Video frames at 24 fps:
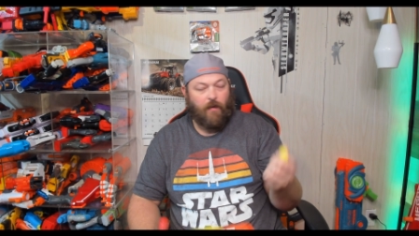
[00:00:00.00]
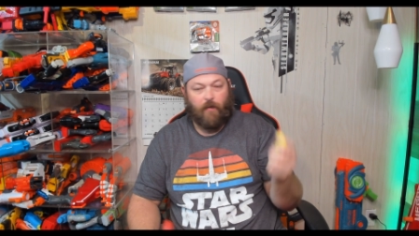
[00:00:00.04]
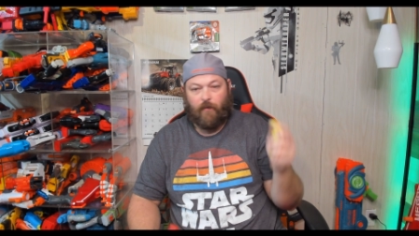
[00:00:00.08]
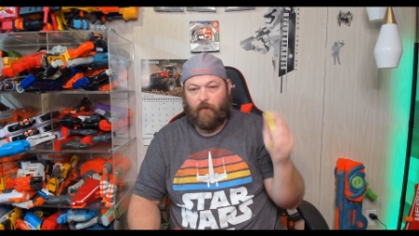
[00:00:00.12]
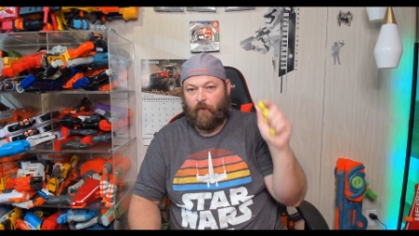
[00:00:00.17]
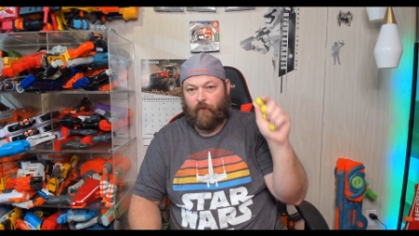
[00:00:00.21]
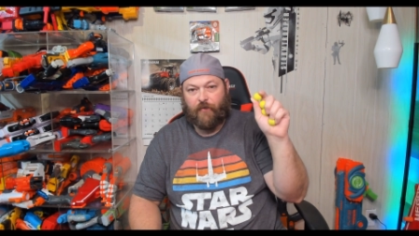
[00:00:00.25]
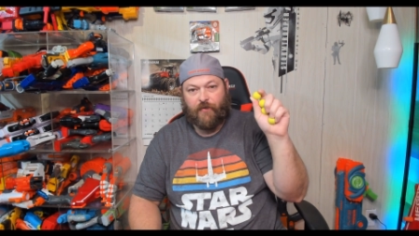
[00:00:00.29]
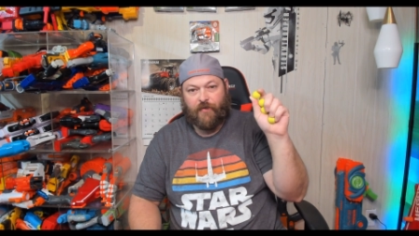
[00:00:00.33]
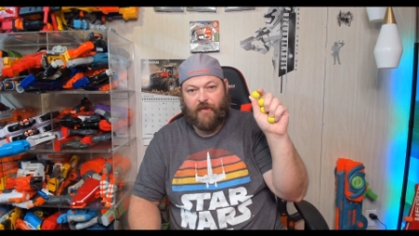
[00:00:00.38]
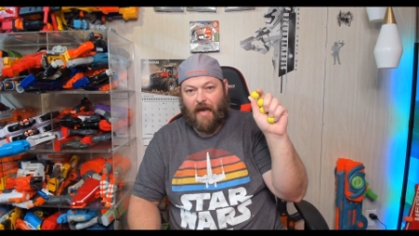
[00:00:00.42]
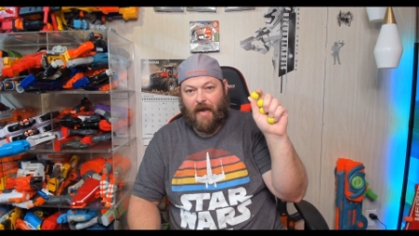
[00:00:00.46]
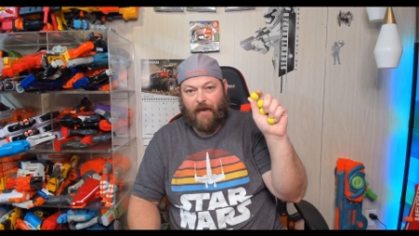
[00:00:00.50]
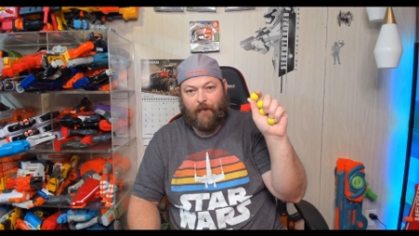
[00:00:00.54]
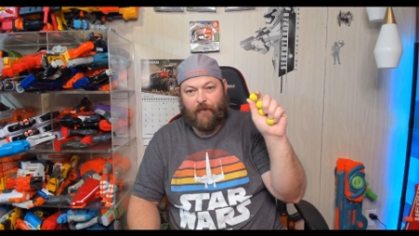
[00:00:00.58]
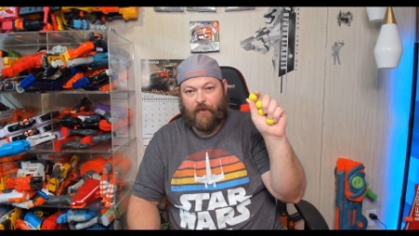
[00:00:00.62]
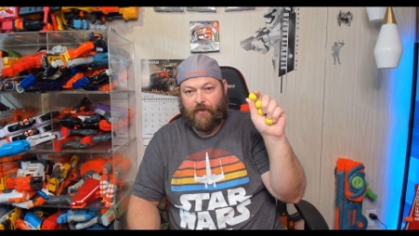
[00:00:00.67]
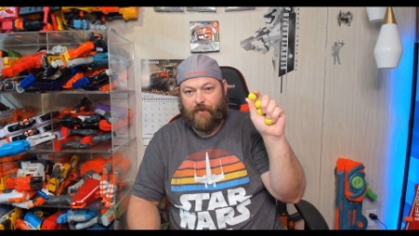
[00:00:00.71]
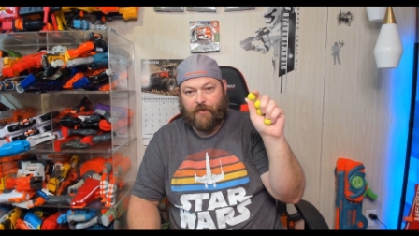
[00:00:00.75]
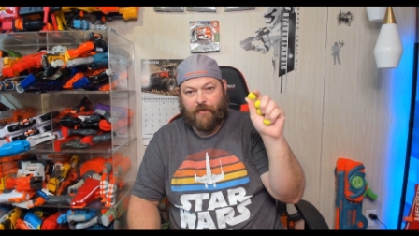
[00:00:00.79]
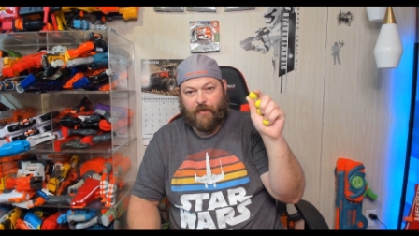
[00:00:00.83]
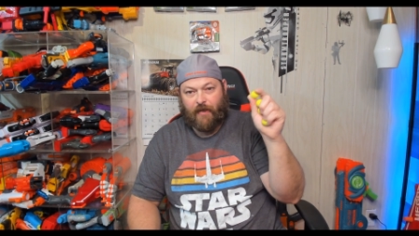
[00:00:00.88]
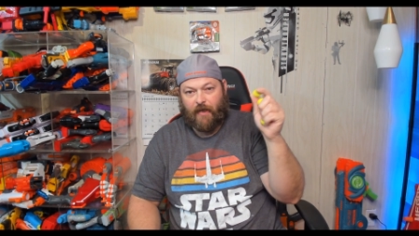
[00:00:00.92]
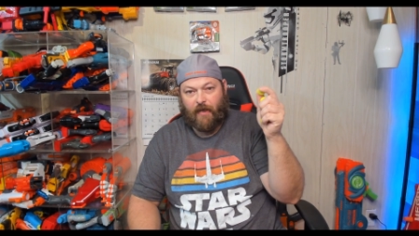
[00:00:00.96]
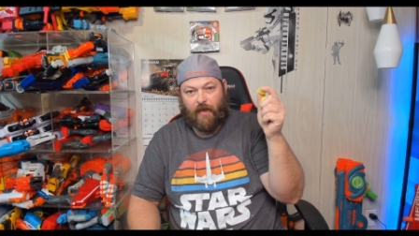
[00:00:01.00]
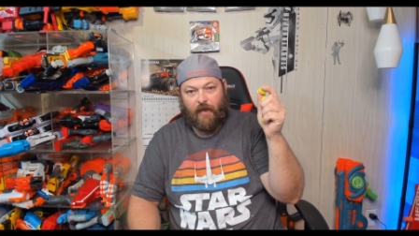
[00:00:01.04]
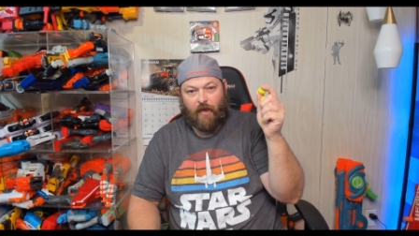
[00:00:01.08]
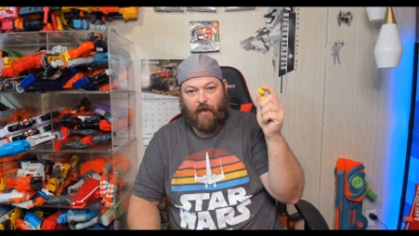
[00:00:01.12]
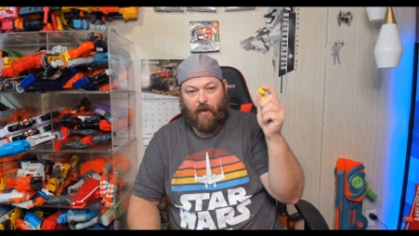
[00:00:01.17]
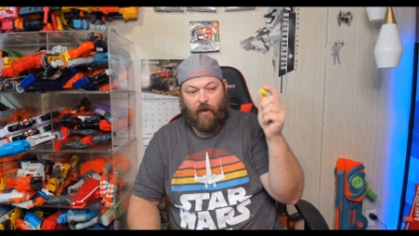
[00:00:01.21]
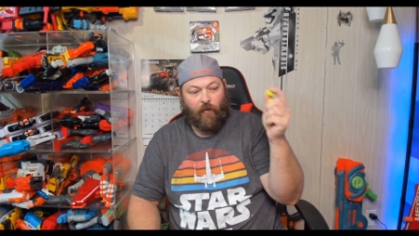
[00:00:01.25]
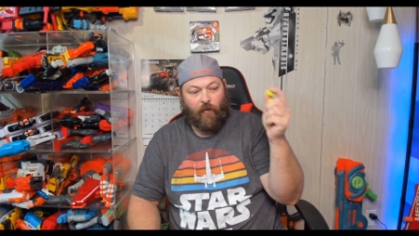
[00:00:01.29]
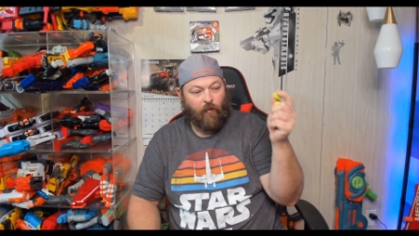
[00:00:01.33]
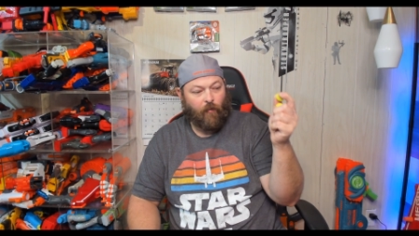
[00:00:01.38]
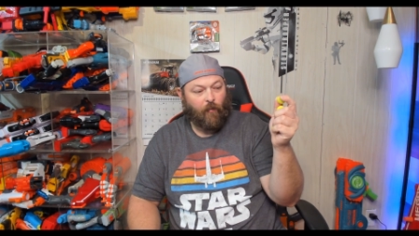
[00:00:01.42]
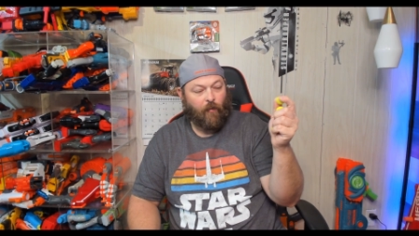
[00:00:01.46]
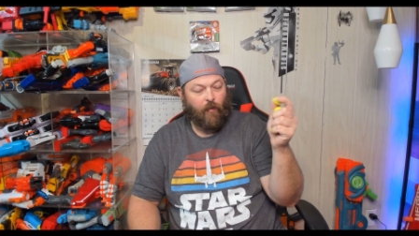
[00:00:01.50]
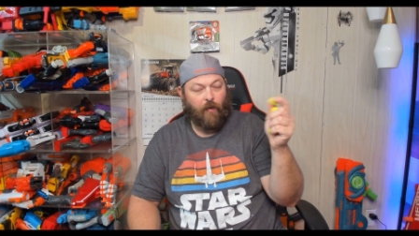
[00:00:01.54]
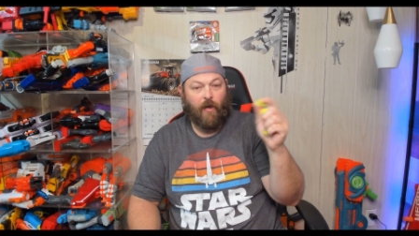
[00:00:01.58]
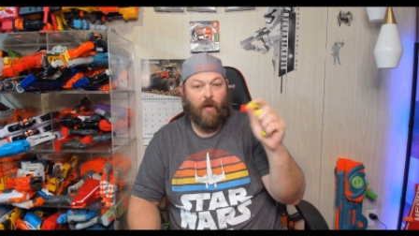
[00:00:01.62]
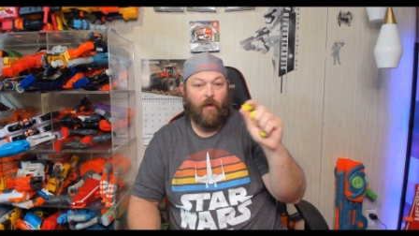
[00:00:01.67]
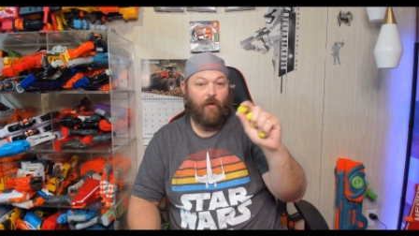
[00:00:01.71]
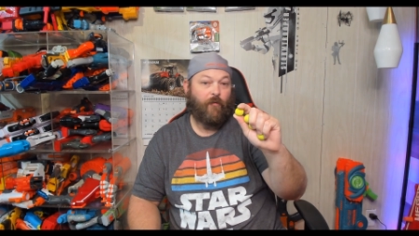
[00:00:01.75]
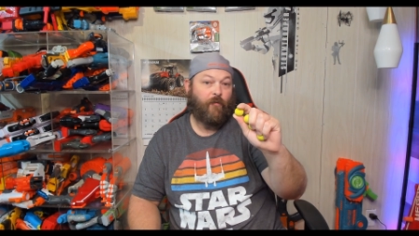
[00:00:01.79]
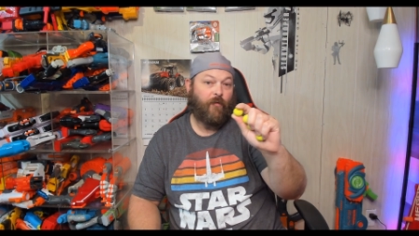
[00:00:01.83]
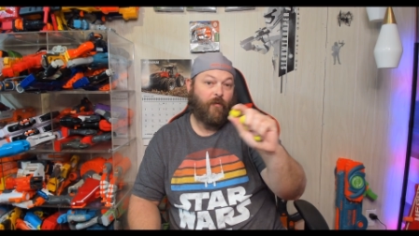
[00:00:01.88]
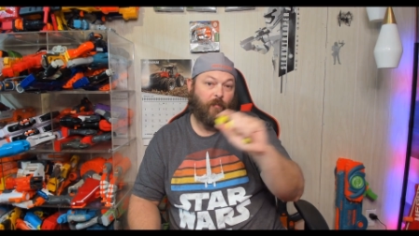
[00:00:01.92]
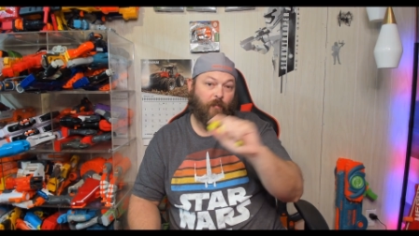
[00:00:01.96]
They're the same as any other one
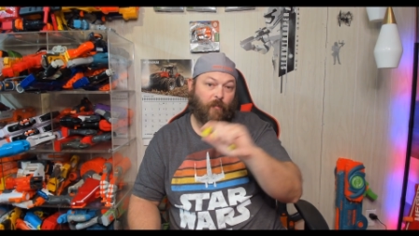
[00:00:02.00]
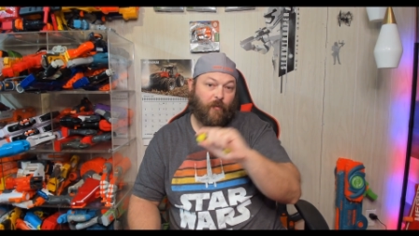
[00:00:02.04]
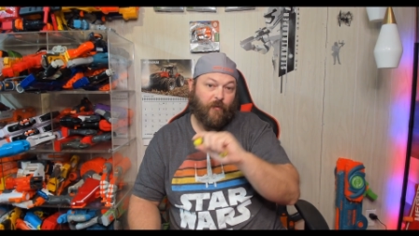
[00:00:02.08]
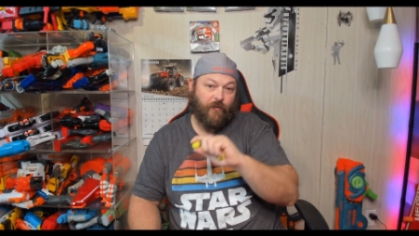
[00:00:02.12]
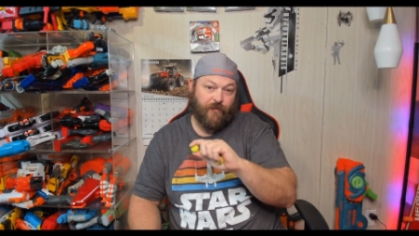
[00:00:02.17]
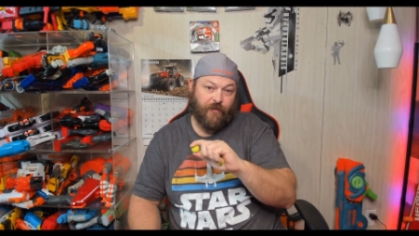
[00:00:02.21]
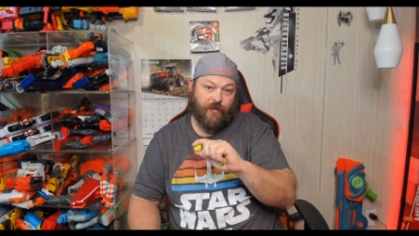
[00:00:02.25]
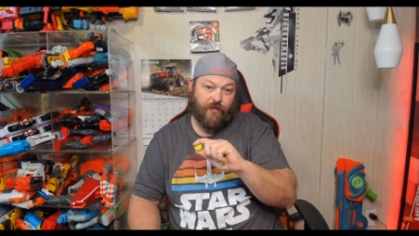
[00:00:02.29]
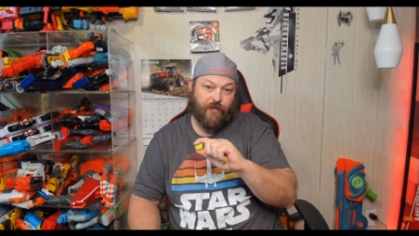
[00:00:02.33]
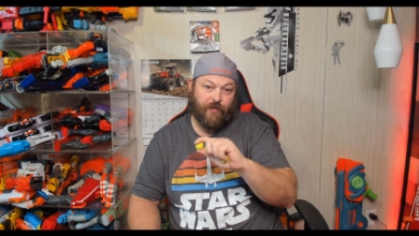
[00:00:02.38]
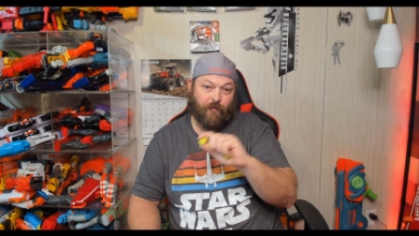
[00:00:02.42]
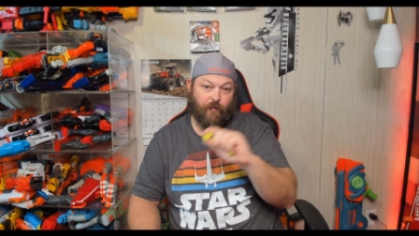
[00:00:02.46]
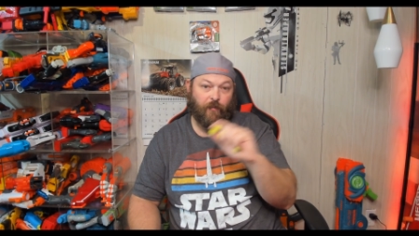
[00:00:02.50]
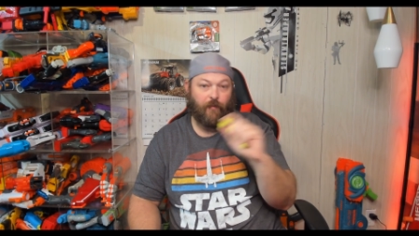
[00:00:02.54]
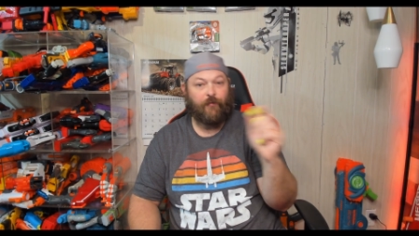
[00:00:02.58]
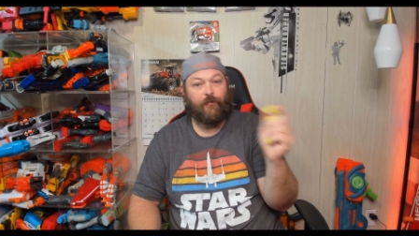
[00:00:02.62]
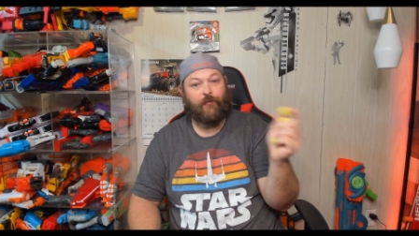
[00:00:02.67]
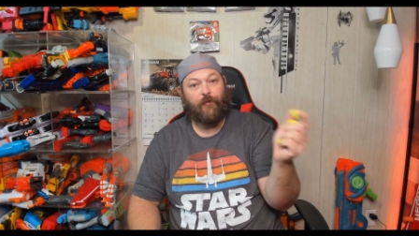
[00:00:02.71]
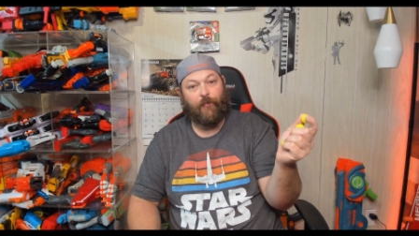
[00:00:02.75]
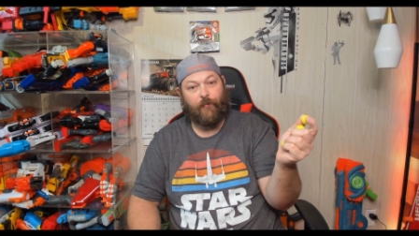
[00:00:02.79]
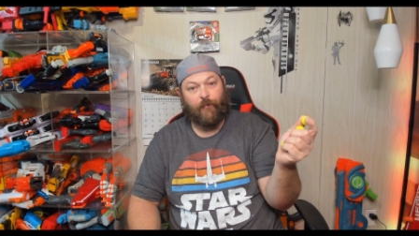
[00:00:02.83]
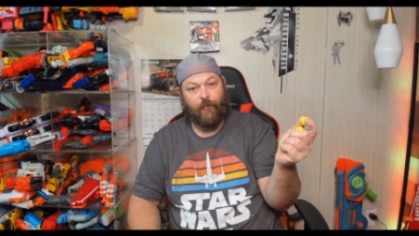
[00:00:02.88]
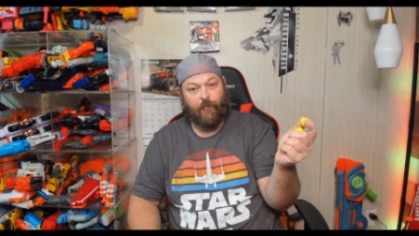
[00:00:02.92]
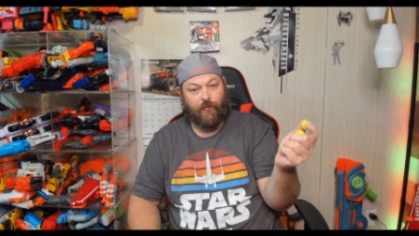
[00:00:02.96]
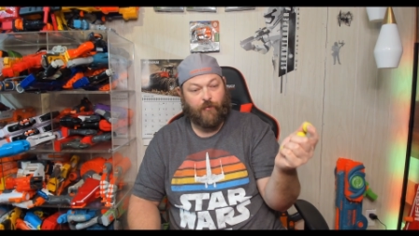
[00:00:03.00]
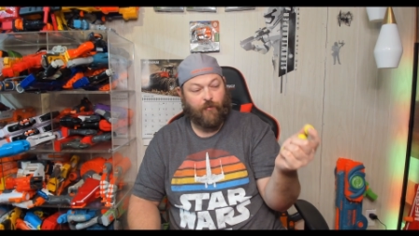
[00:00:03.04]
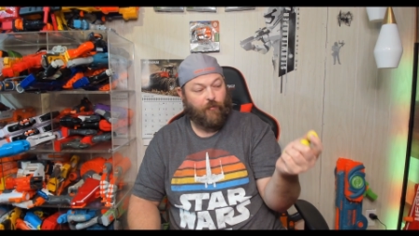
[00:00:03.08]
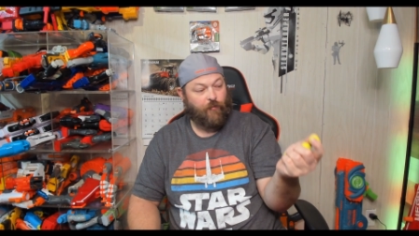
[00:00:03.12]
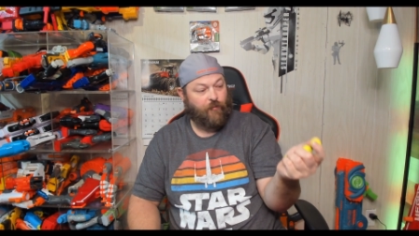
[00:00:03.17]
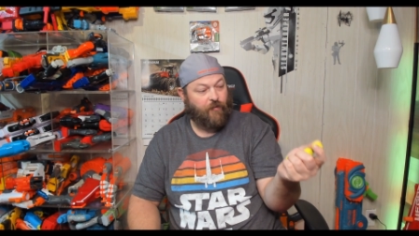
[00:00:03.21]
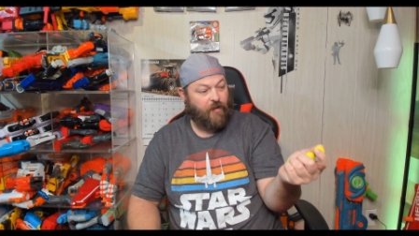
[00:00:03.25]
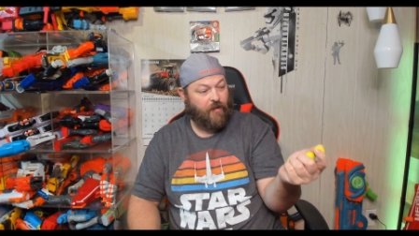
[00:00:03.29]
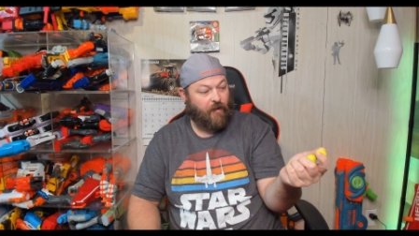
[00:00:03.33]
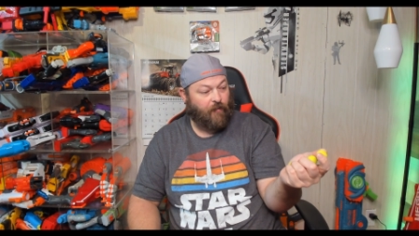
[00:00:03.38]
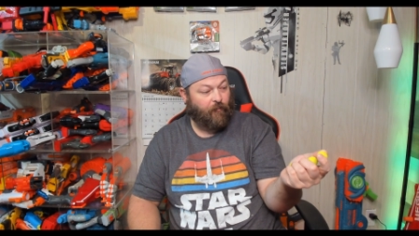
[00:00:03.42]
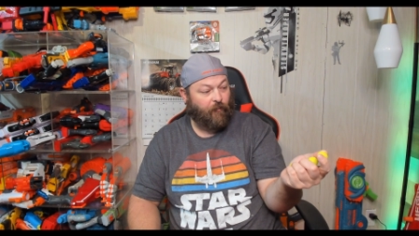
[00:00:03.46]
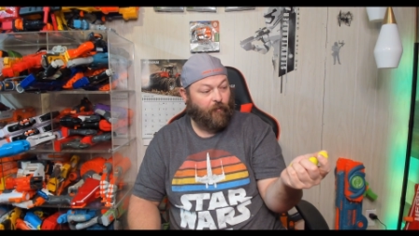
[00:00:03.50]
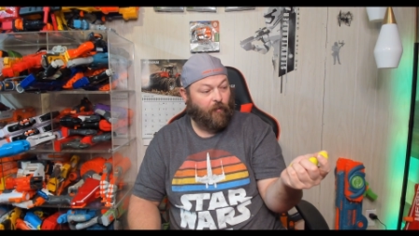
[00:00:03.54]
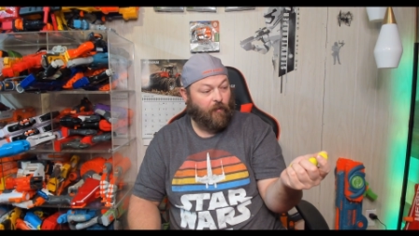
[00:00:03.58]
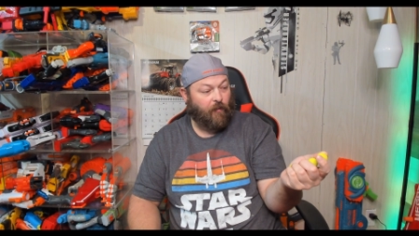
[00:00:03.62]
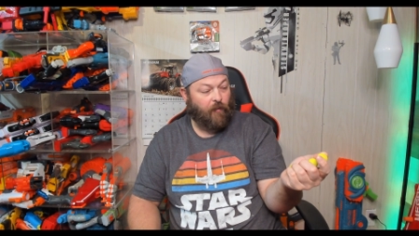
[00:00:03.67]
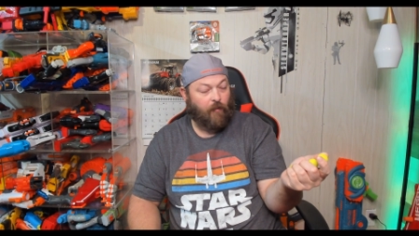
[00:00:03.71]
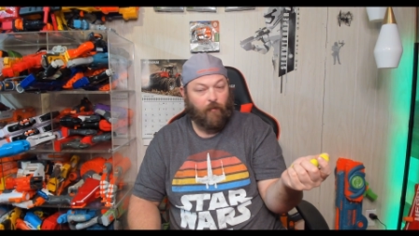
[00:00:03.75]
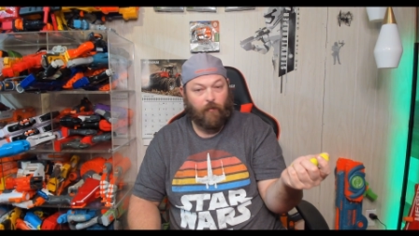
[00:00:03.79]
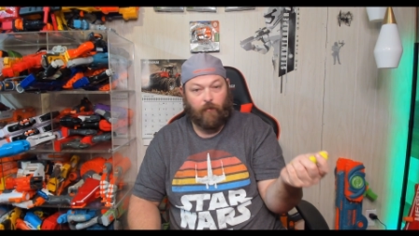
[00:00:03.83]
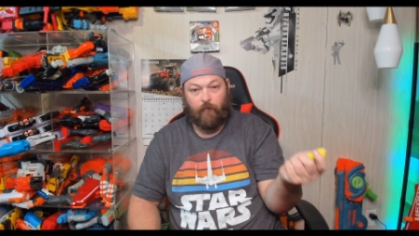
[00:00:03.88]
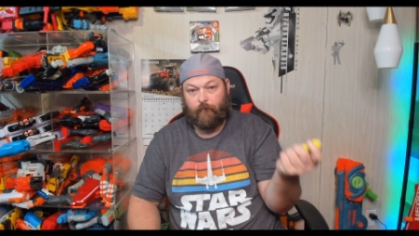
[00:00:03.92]
other than precision ones, or which are different.